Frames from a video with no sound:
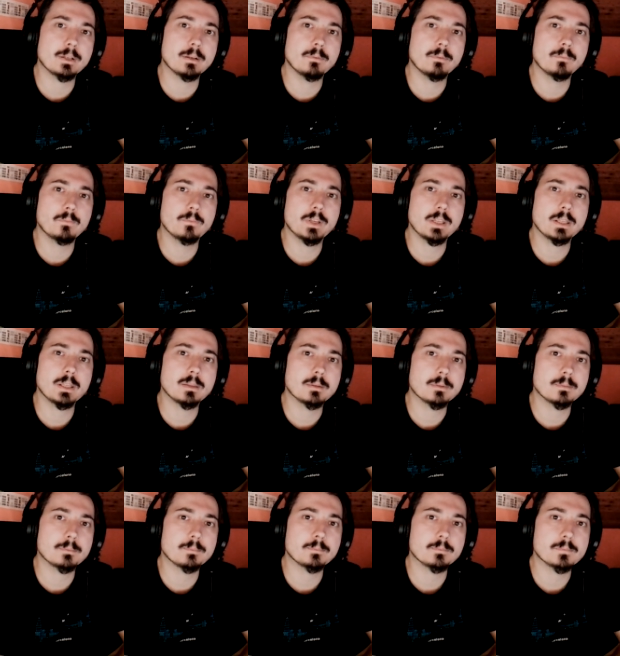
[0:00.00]
with
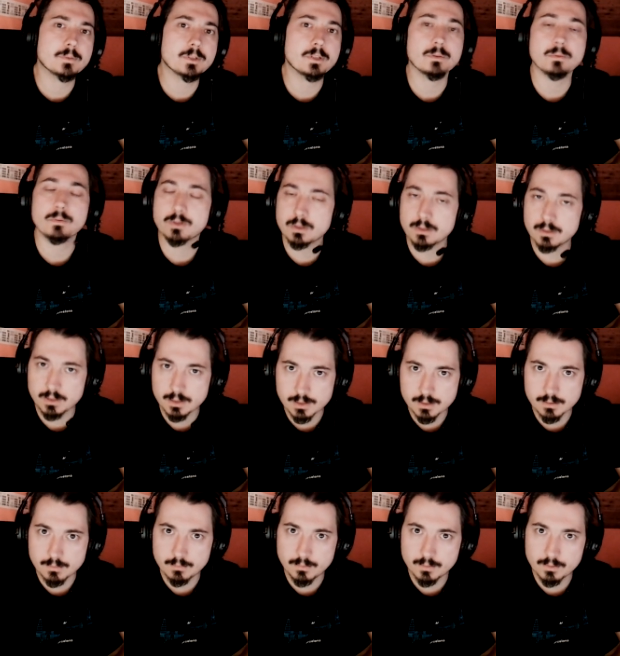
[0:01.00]

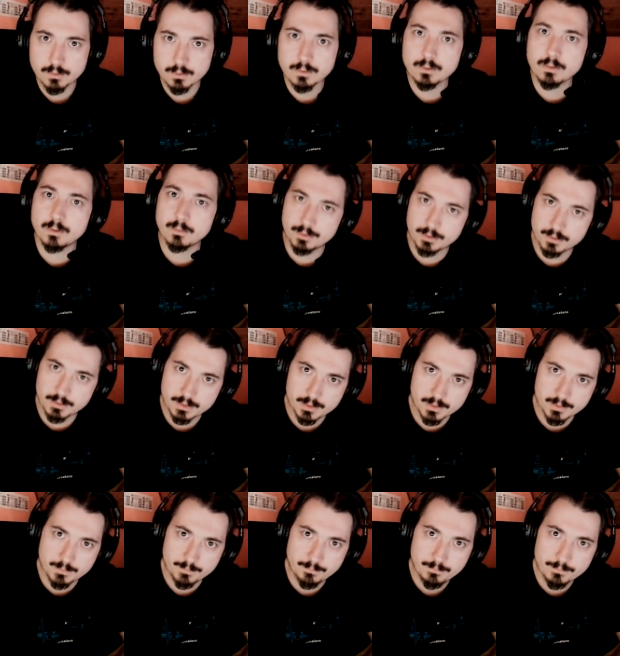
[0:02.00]
socialism or
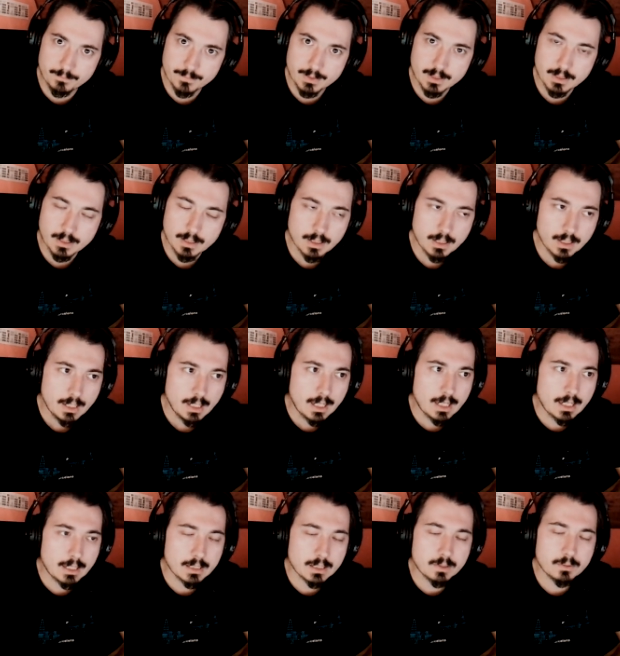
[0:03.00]
communism,
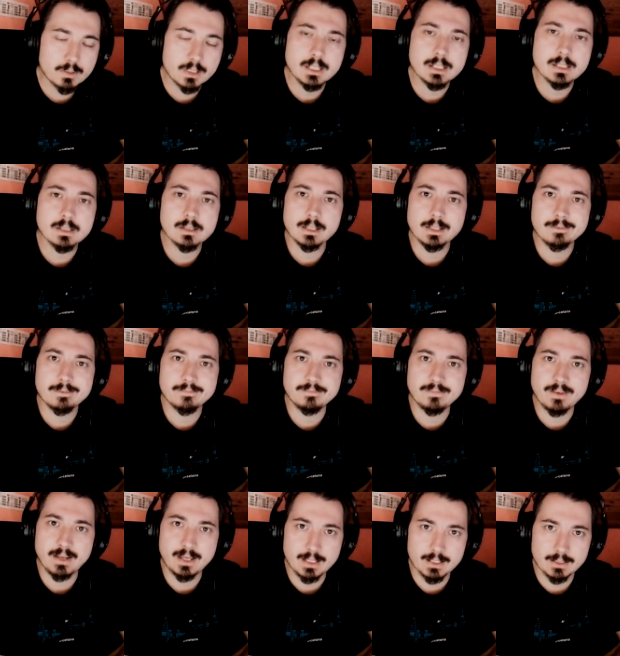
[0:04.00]
and the reason it
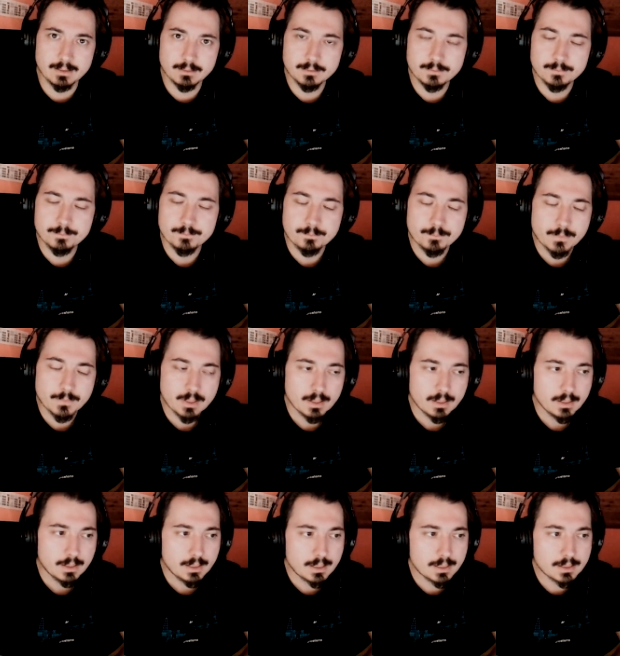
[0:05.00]
failed,
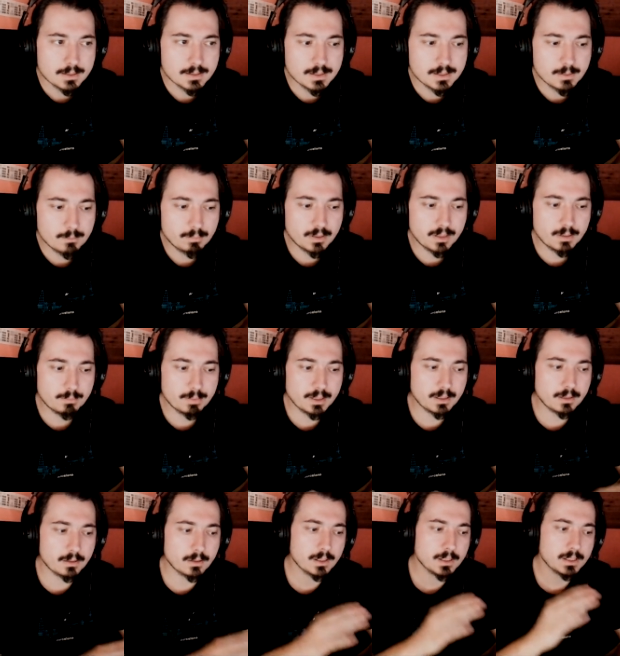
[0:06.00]
is simply
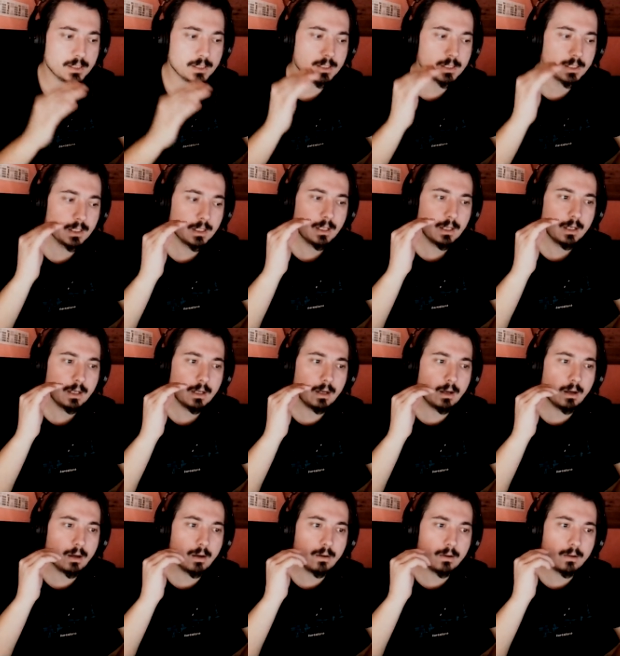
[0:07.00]
because
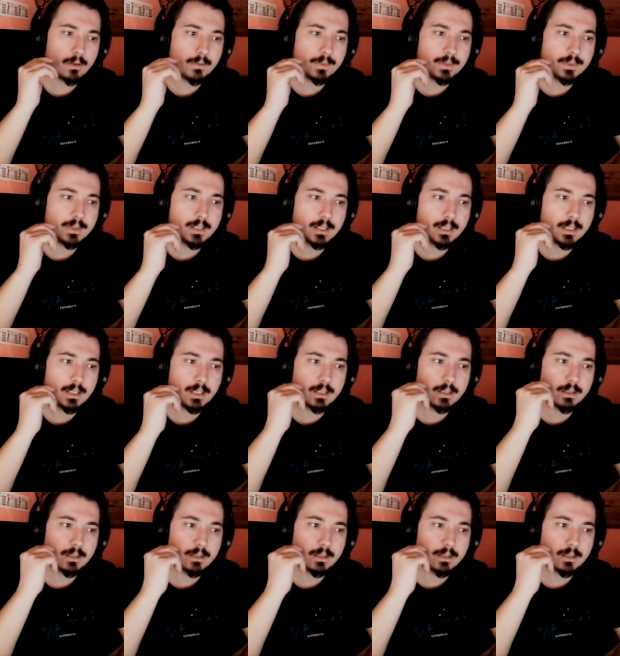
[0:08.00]
the